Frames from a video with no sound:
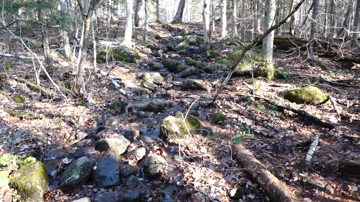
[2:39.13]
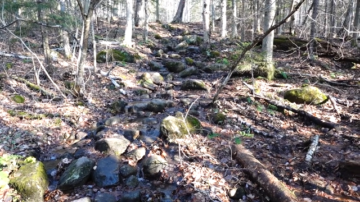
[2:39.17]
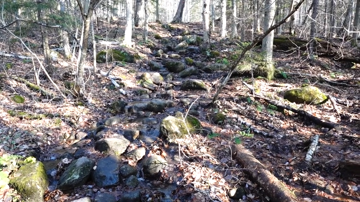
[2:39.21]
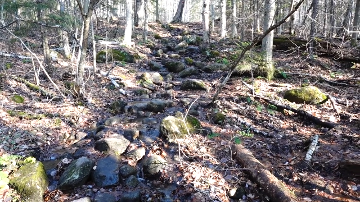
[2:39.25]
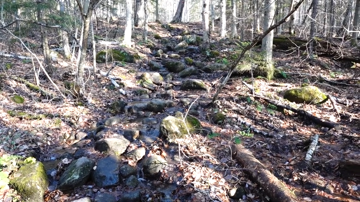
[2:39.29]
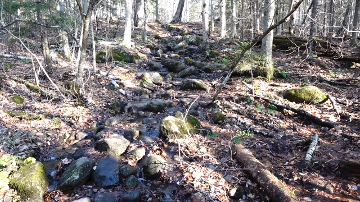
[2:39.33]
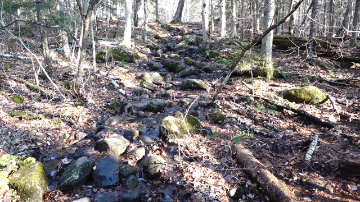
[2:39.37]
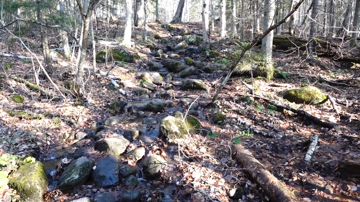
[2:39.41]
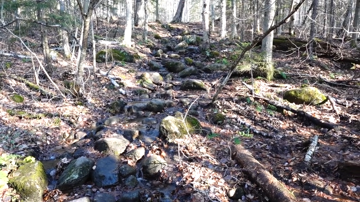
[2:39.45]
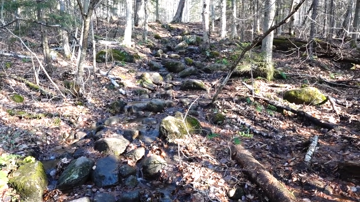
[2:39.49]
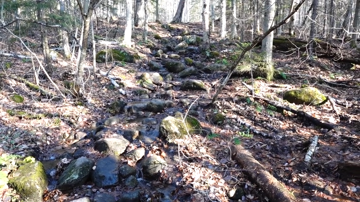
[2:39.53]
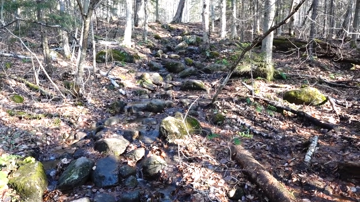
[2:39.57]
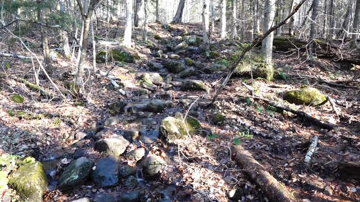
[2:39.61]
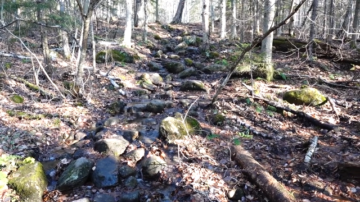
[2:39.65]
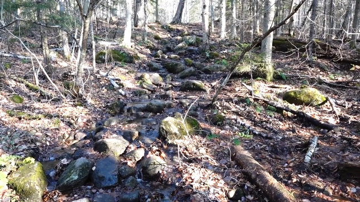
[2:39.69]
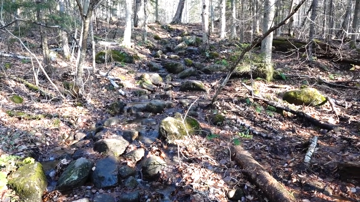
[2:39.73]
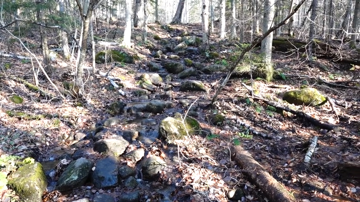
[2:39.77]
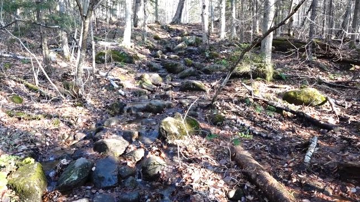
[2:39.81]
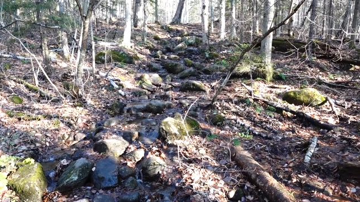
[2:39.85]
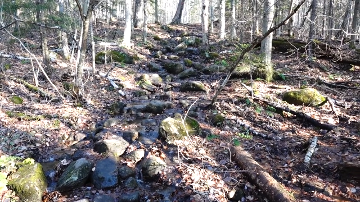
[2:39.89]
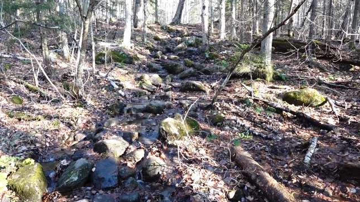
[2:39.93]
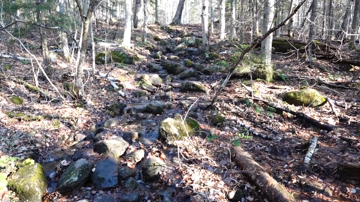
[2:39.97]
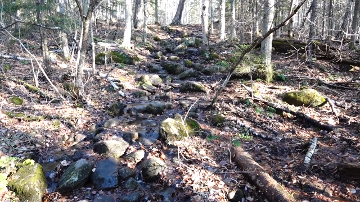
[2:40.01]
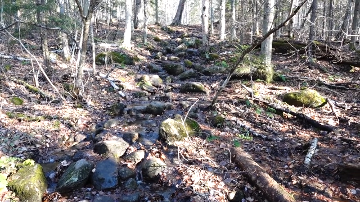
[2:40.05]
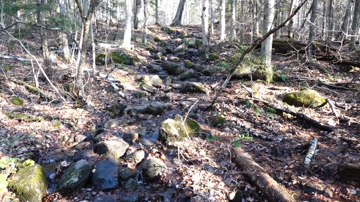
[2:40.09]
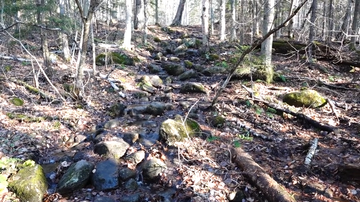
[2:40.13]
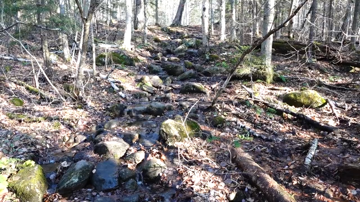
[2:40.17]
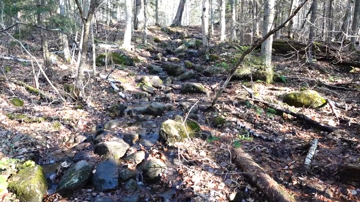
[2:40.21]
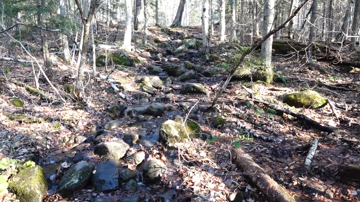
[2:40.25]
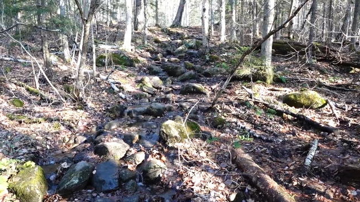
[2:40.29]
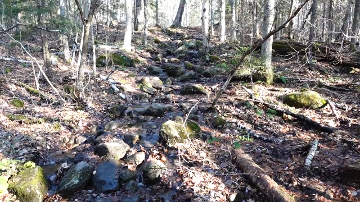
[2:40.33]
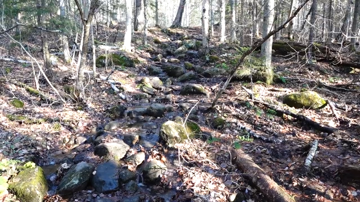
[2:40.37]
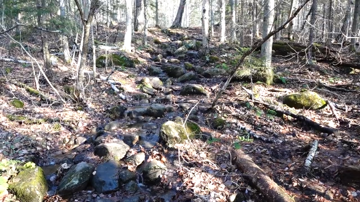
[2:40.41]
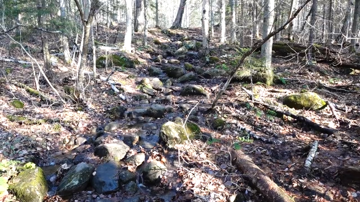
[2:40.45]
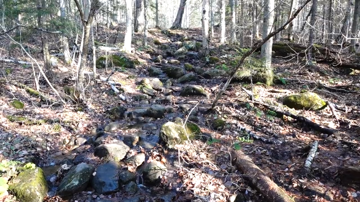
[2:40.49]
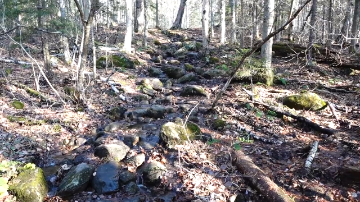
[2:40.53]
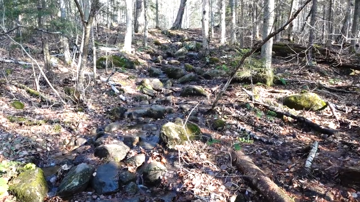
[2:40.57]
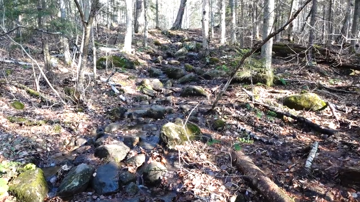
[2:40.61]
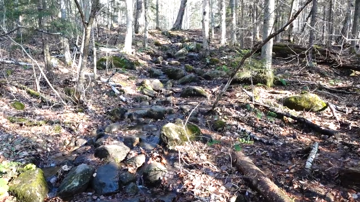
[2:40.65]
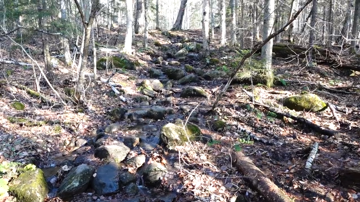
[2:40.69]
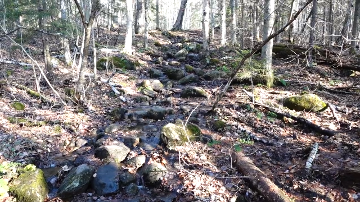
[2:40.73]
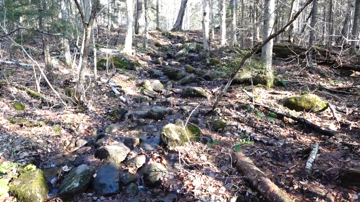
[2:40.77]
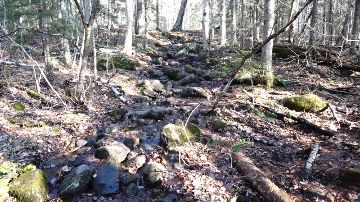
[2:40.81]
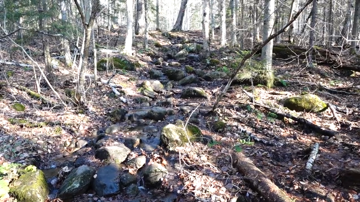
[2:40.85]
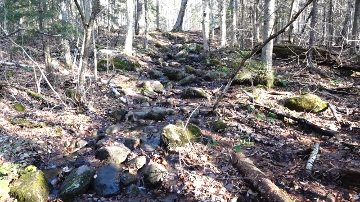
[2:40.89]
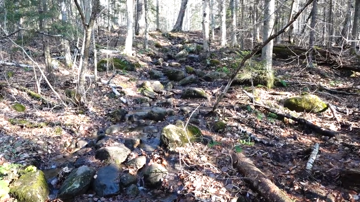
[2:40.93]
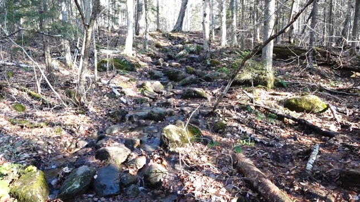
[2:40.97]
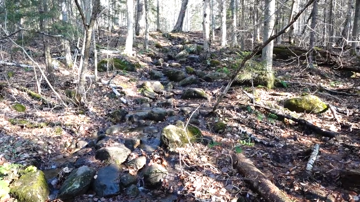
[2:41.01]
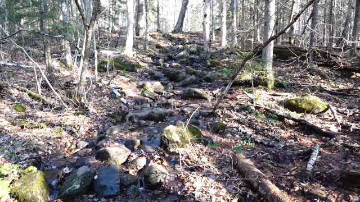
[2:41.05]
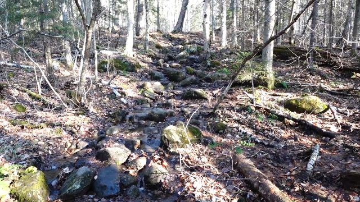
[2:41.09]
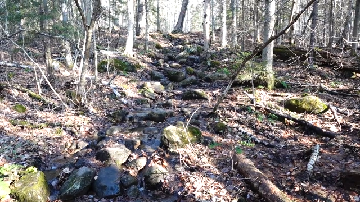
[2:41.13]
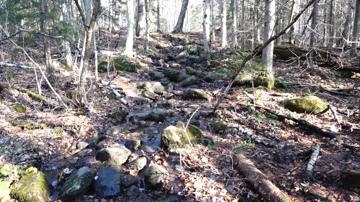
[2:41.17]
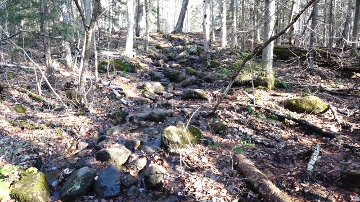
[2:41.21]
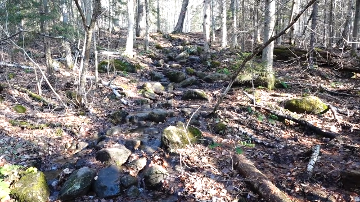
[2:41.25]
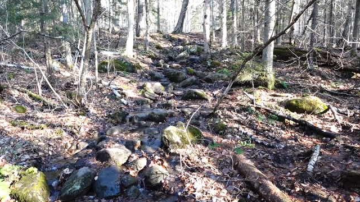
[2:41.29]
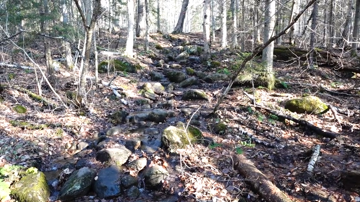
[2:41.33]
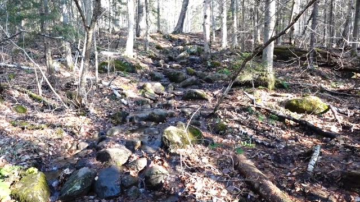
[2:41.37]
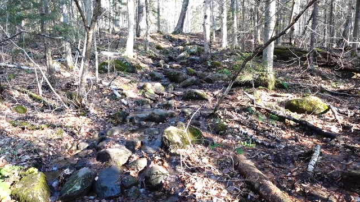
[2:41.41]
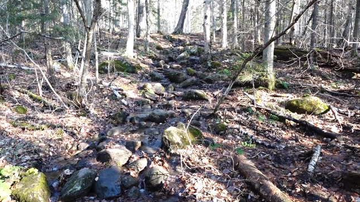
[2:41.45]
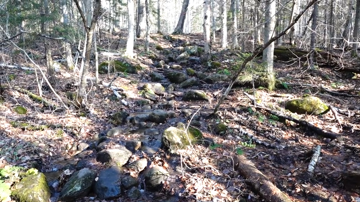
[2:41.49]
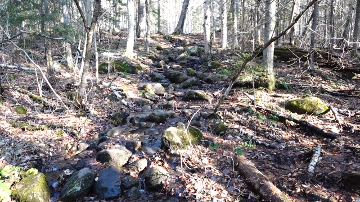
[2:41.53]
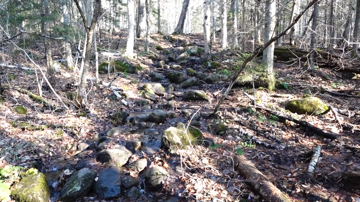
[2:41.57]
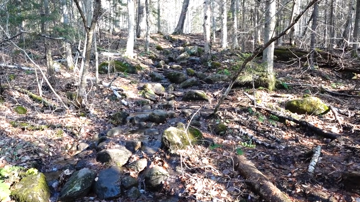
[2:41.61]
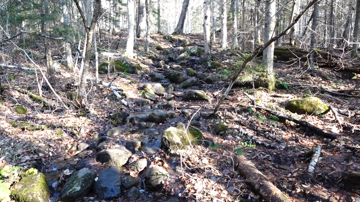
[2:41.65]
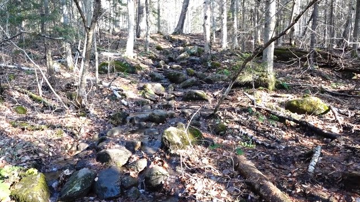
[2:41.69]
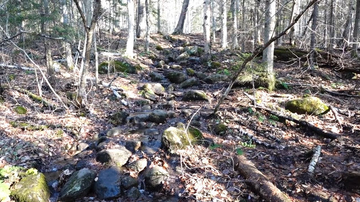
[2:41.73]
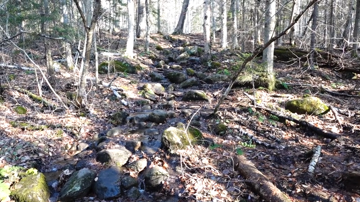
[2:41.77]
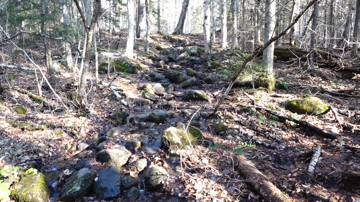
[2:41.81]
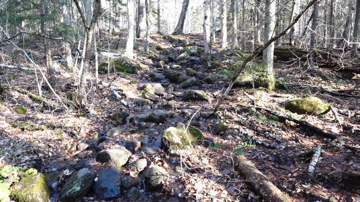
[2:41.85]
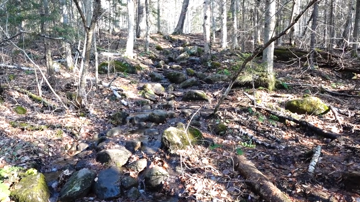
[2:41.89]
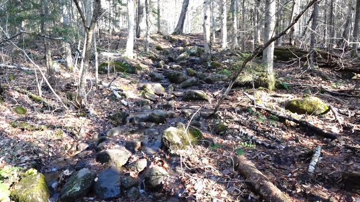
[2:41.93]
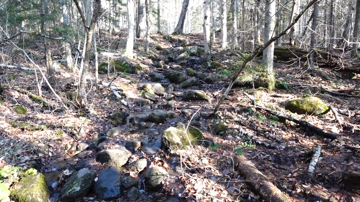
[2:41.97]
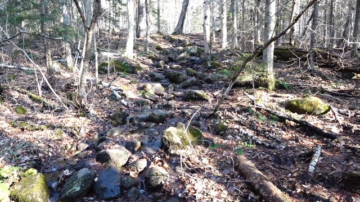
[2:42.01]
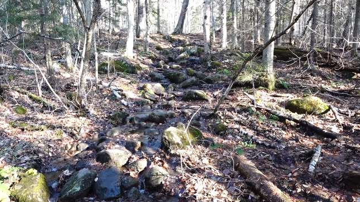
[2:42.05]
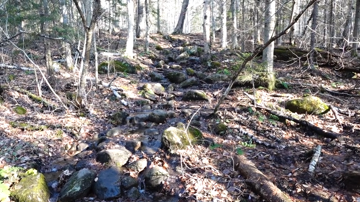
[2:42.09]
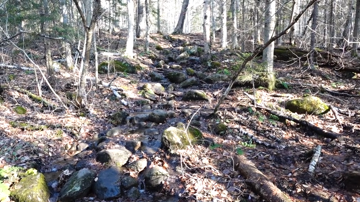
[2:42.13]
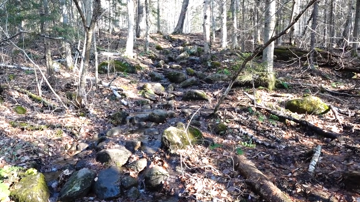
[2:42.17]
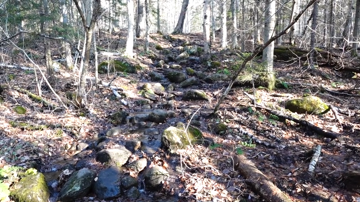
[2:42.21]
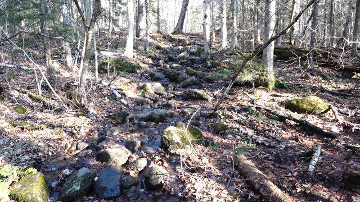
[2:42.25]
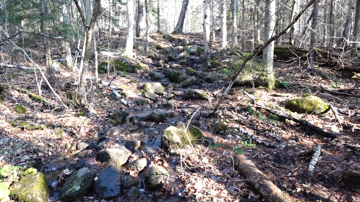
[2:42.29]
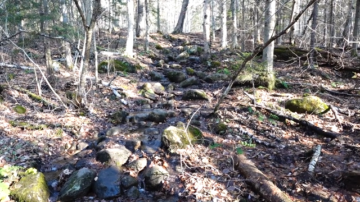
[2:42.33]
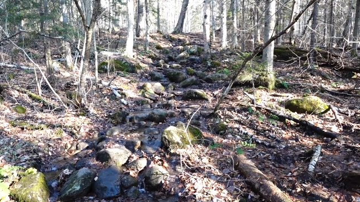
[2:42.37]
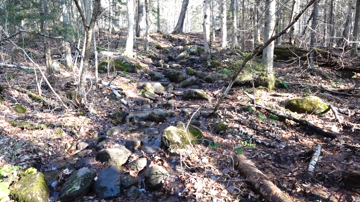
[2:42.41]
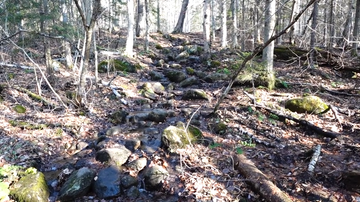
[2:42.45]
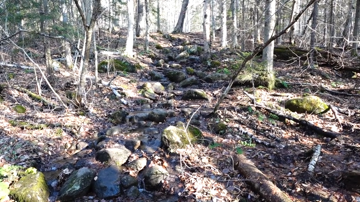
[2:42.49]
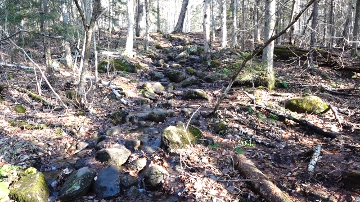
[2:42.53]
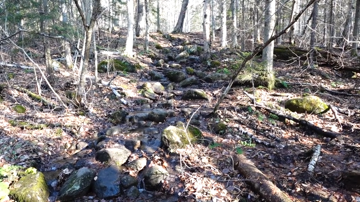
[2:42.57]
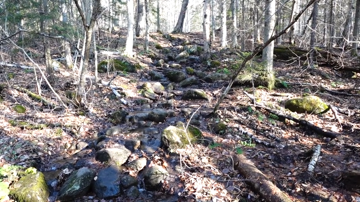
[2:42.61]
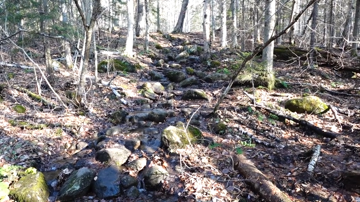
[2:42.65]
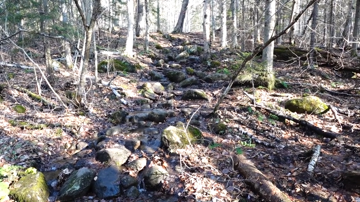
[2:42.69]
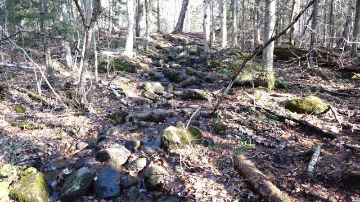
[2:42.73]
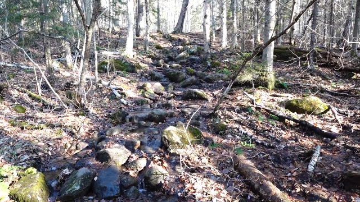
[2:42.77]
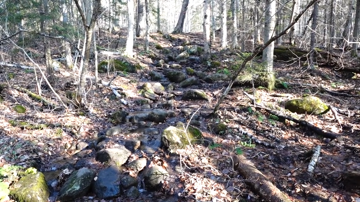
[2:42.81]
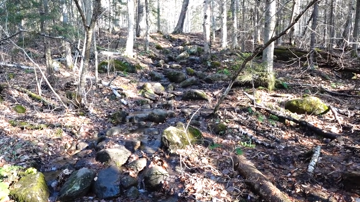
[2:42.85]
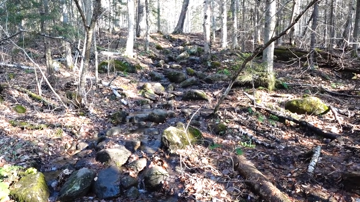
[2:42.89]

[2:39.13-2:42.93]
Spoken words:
Nobody's mouth can be seen.